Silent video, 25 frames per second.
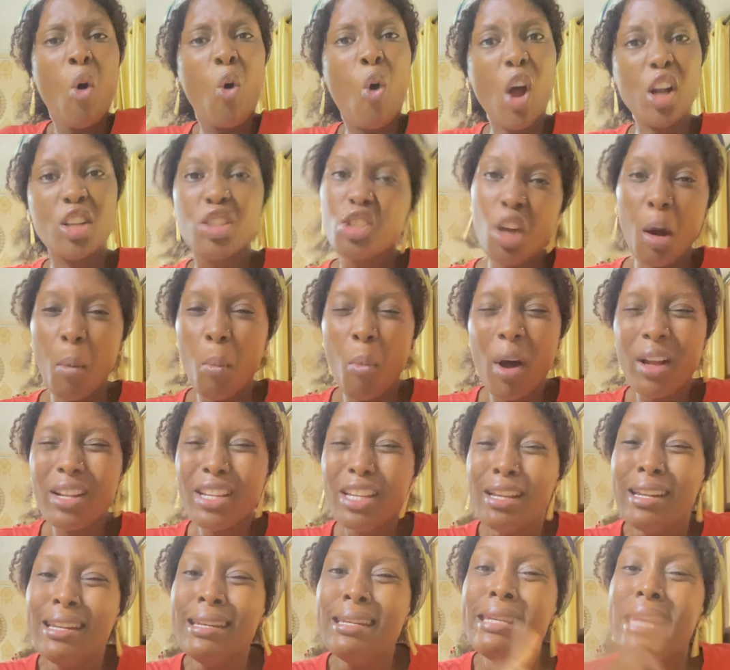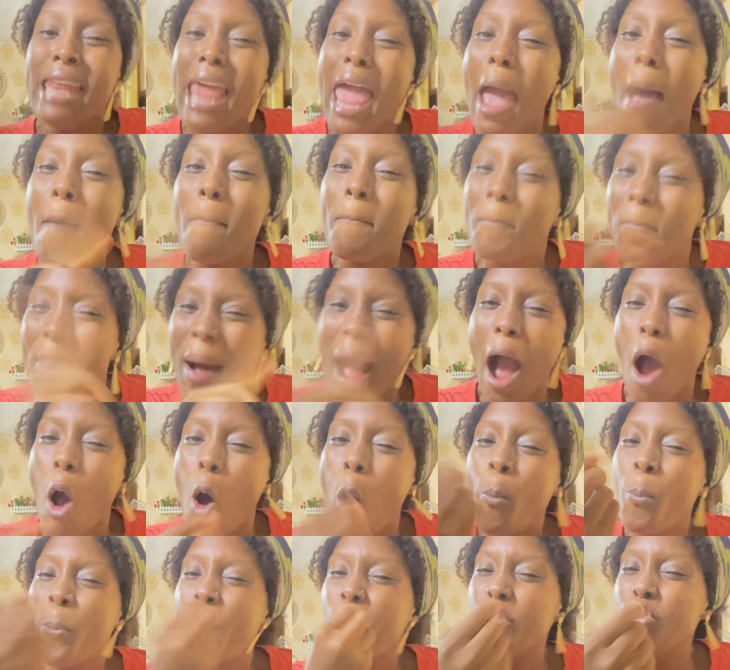Got your money. Never
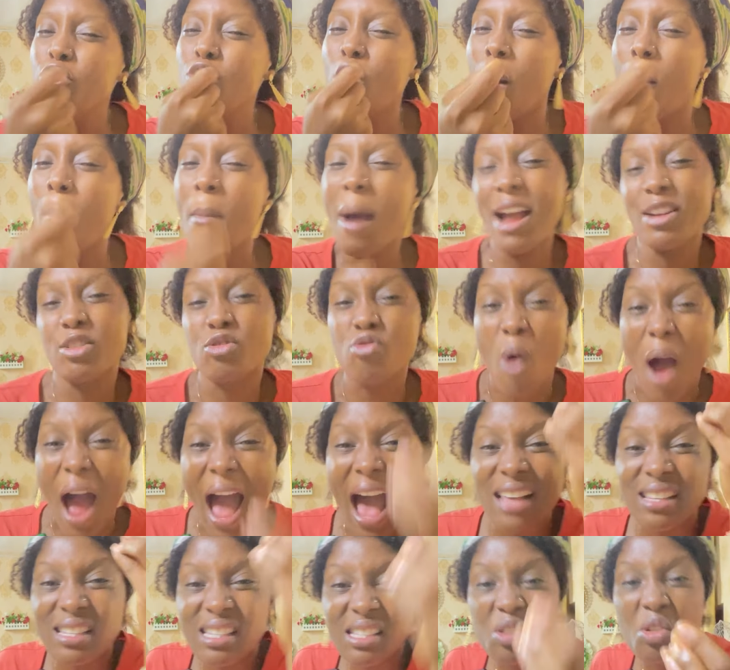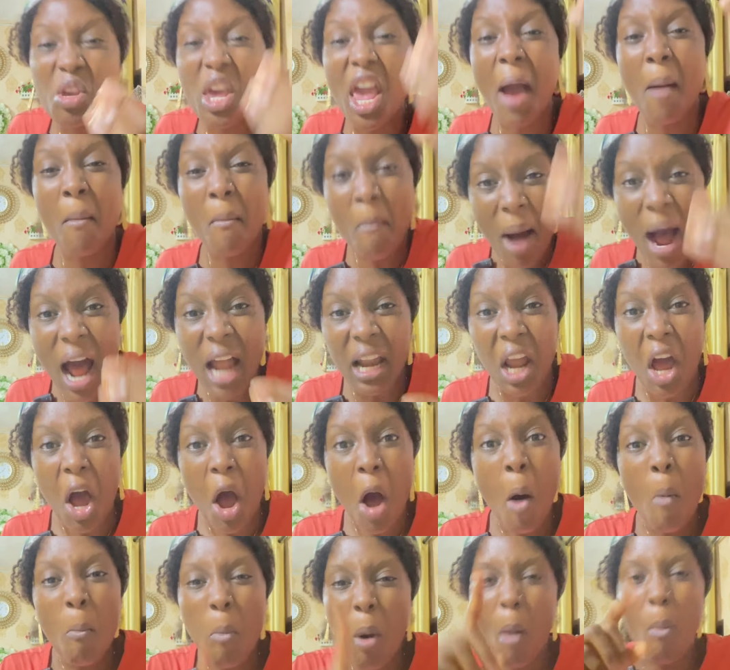open your mouth to ask a man
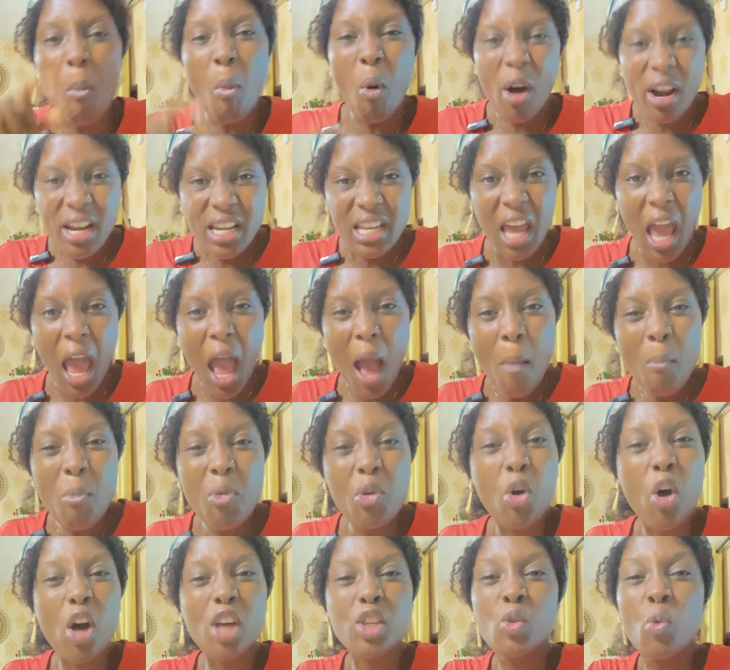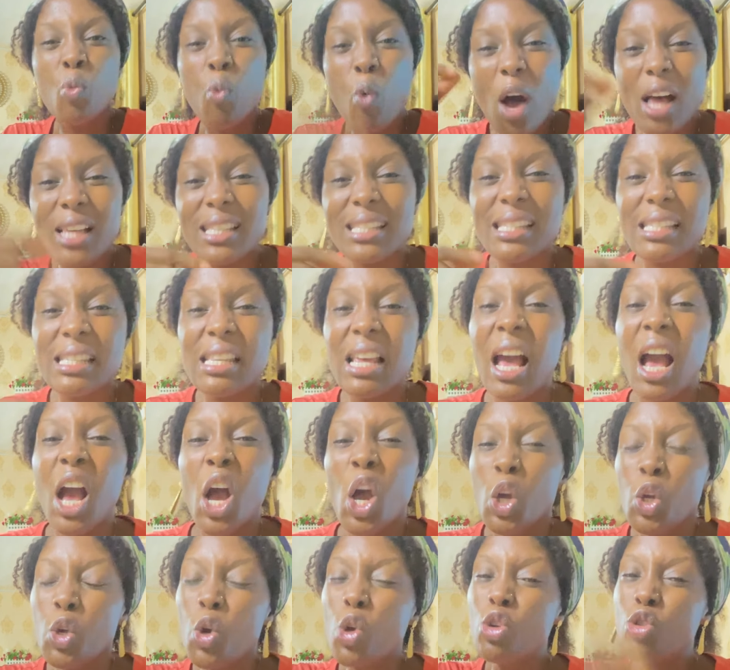for money. Because once
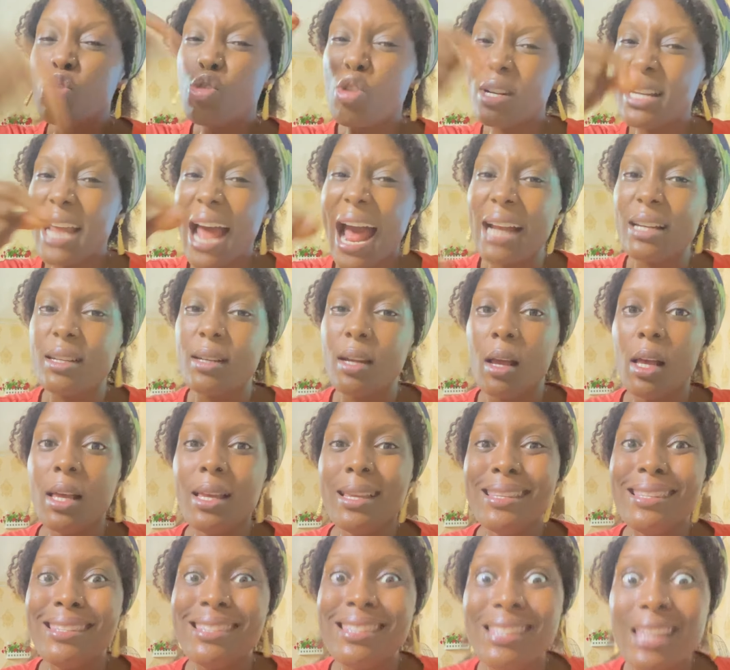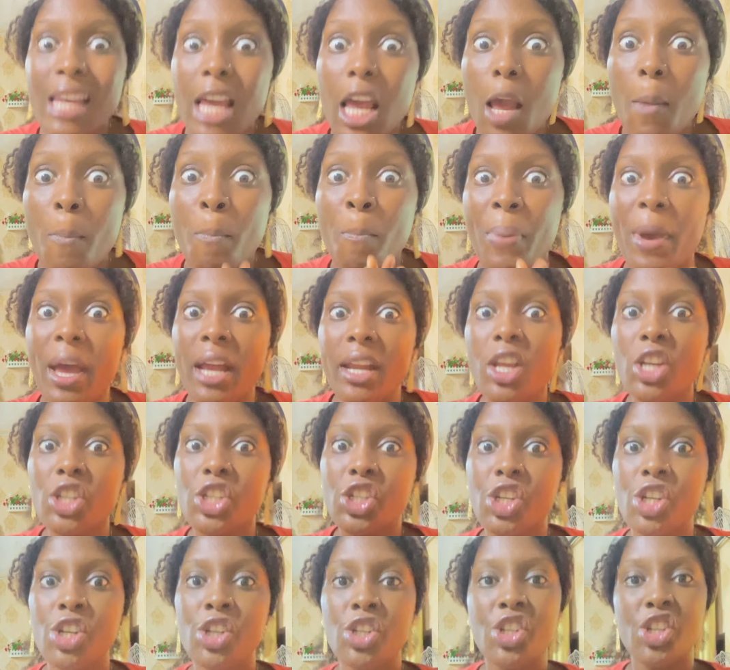you do that, see
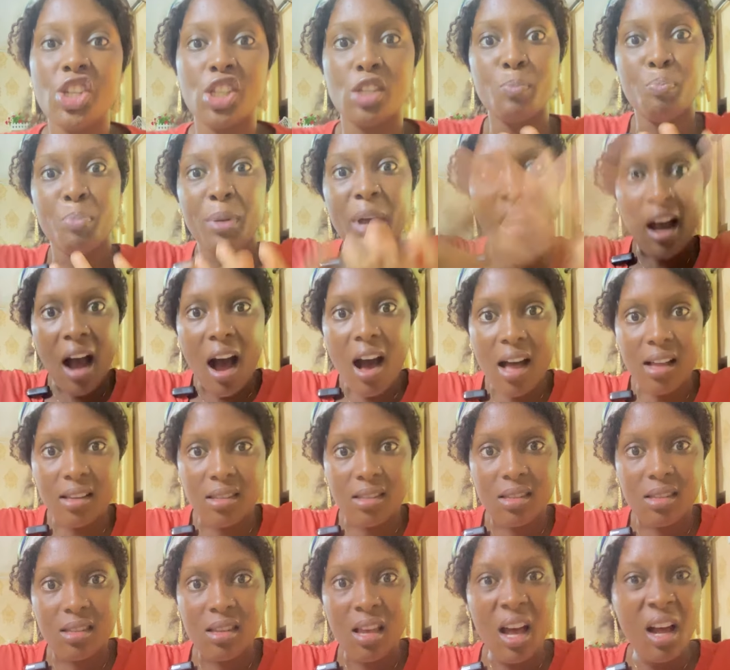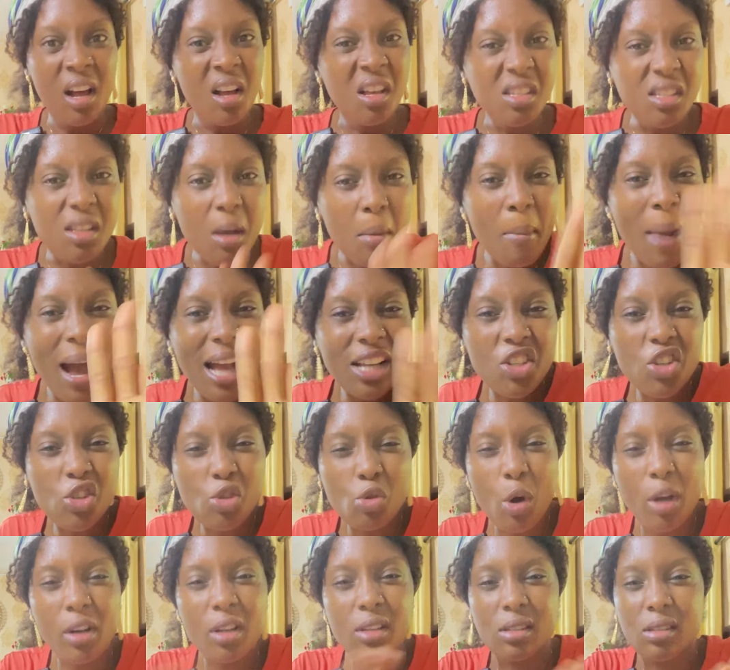finish, she's begun. The man,
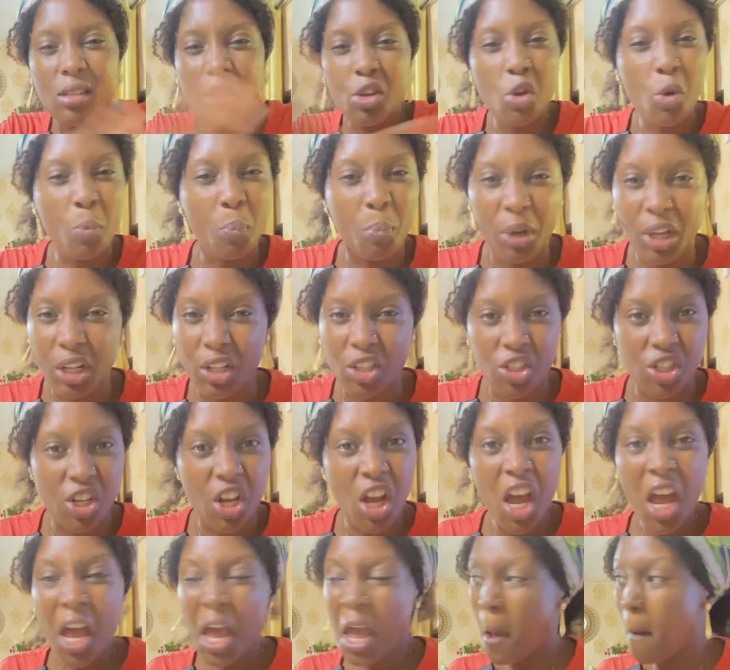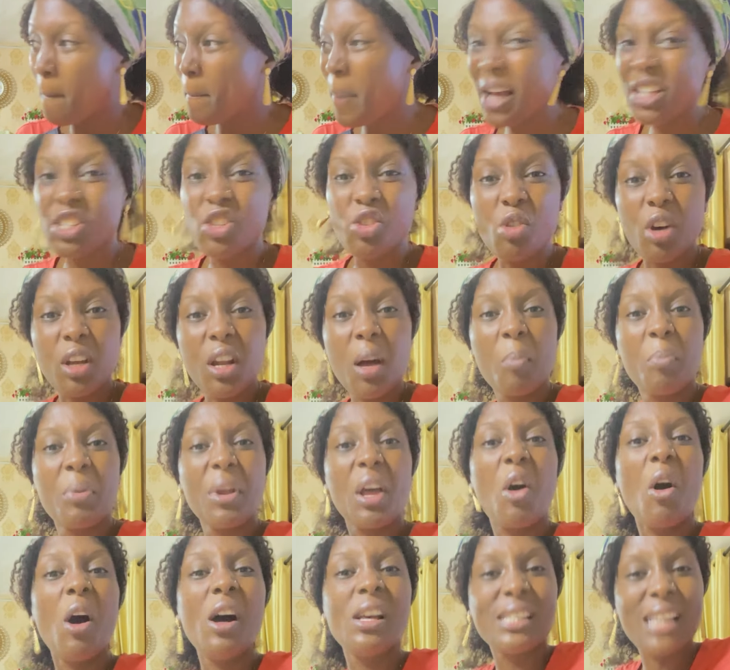she's going to see you finish. In fact, she's going to
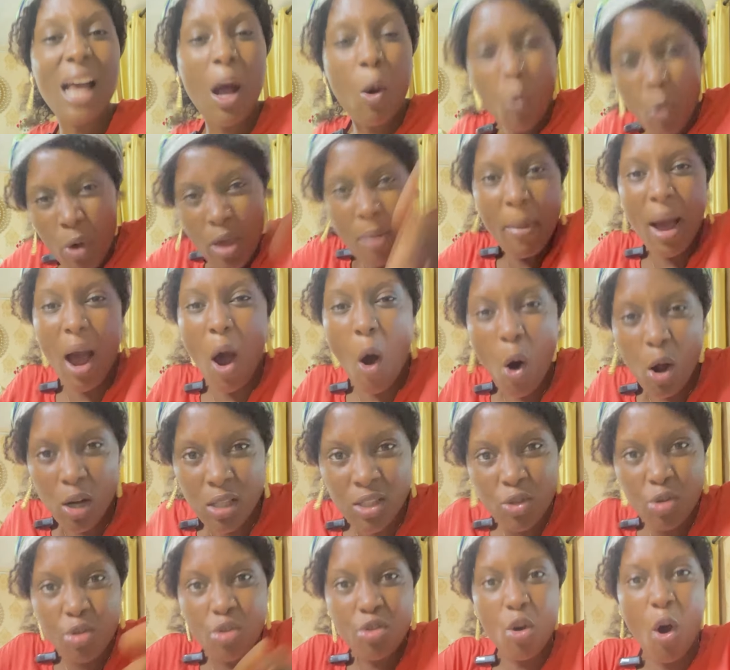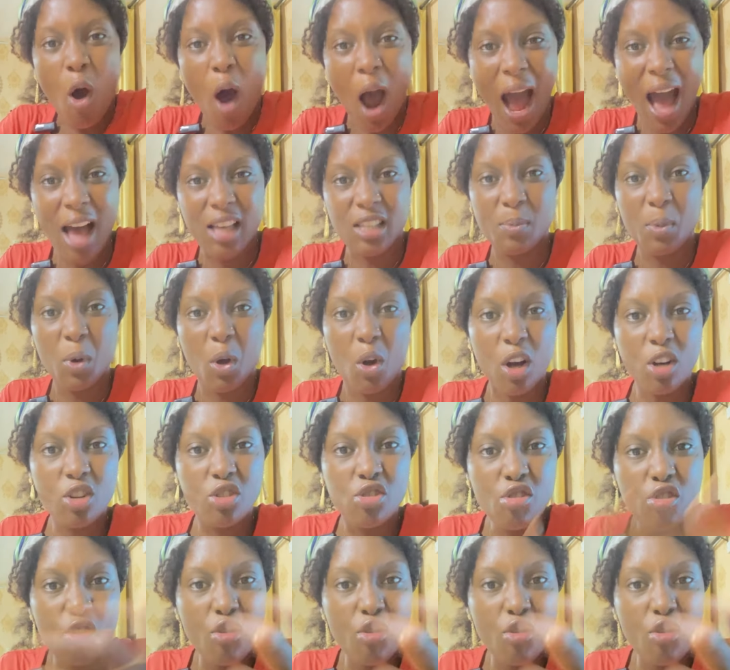bring other women onto your house because